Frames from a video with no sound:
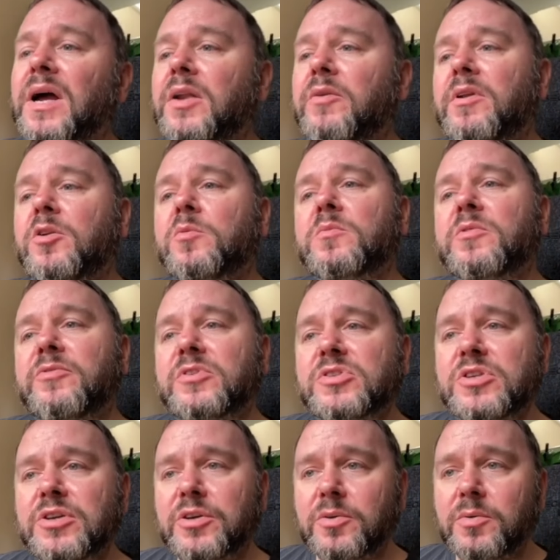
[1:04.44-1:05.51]
number for
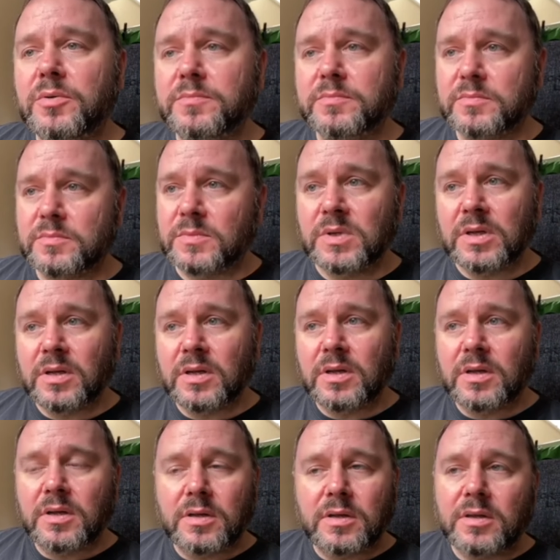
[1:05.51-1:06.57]
2
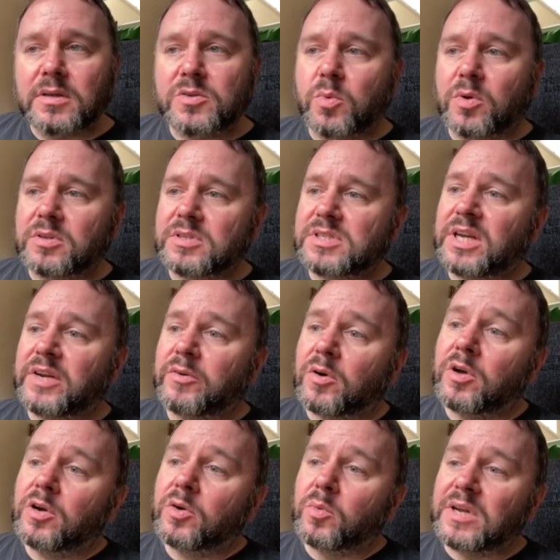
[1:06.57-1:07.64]
is 1, 0.
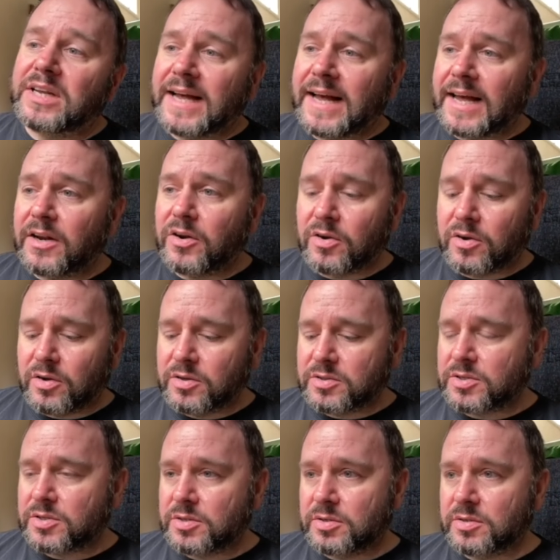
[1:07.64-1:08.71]
We
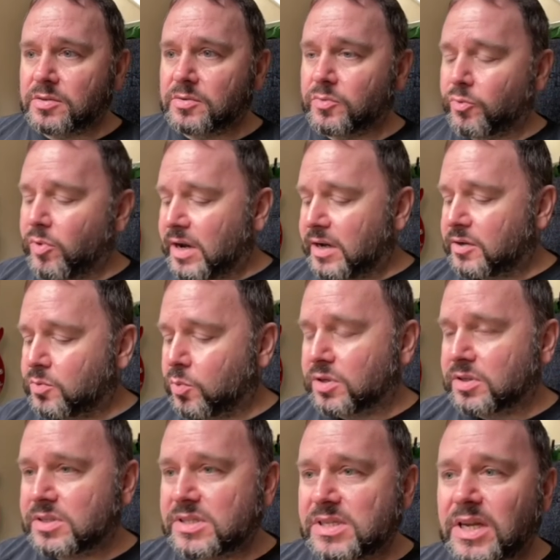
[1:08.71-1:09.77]
cannot write
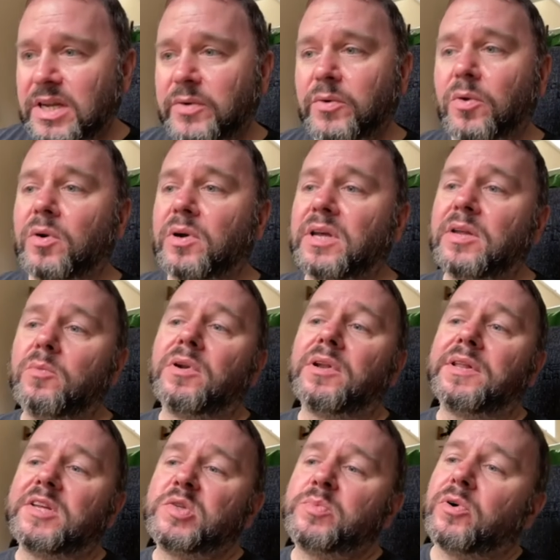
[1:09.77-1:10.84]
1, 0 in one of
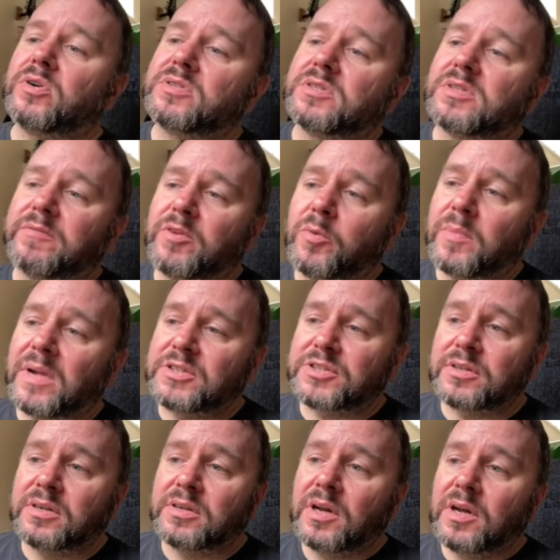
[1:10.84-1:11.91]
these boxes. If you
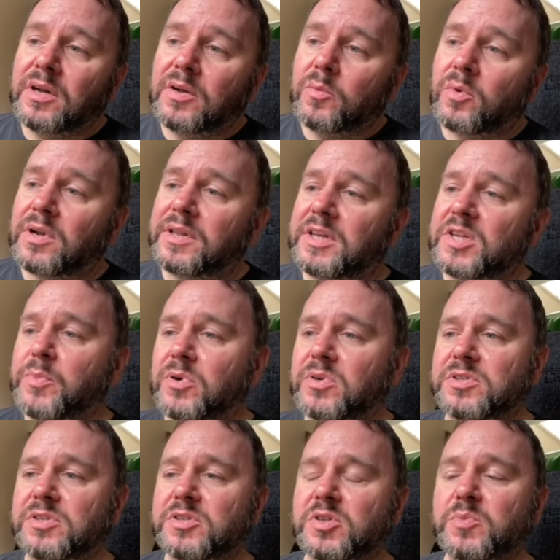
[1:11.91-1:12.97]
imagine one of these
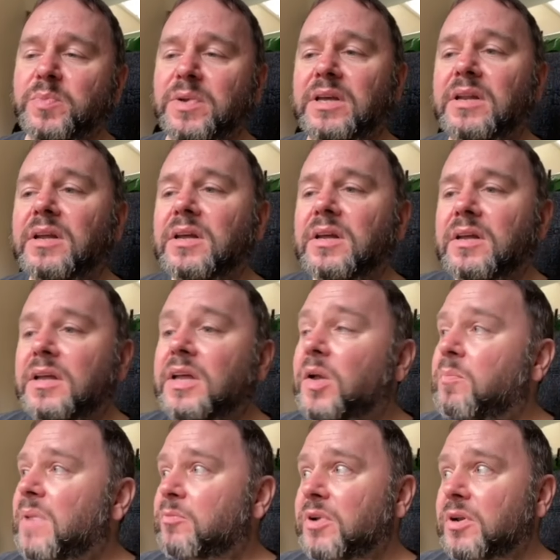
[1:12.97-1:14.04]
boxes as being a
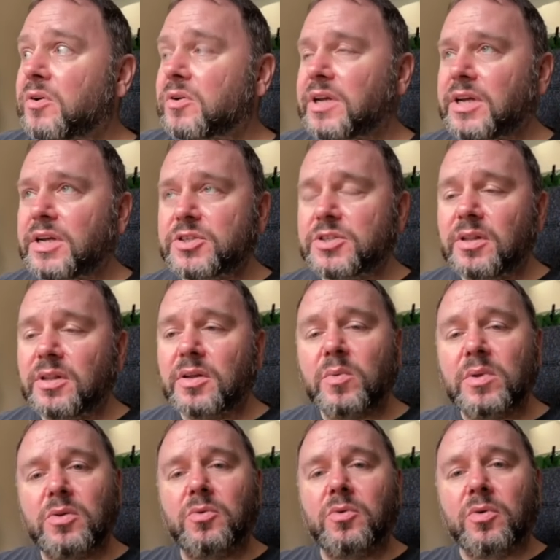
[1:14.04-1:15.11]
memory location that
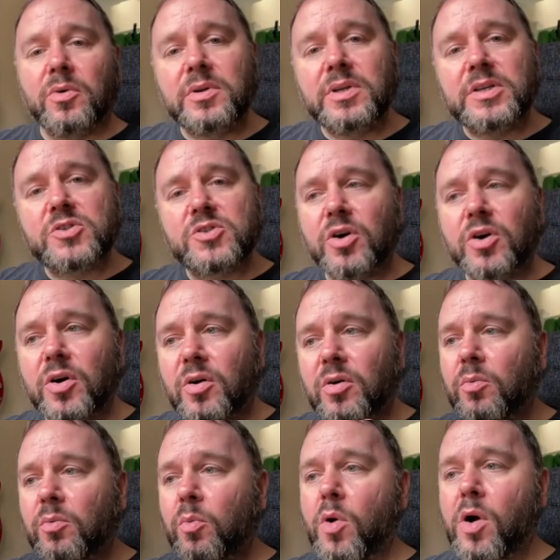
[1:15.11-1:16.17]
will only store
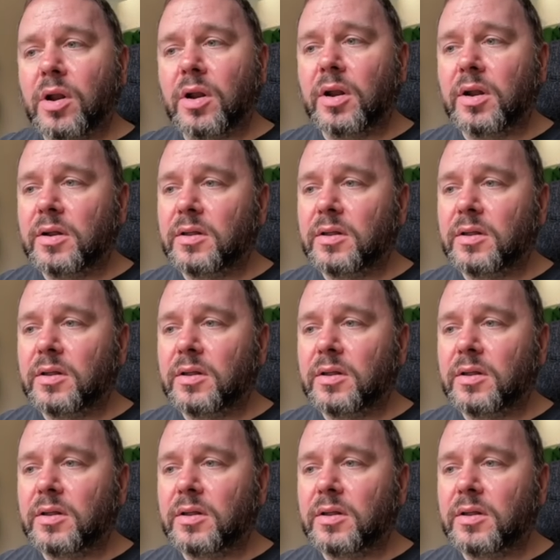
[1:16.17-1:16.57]
1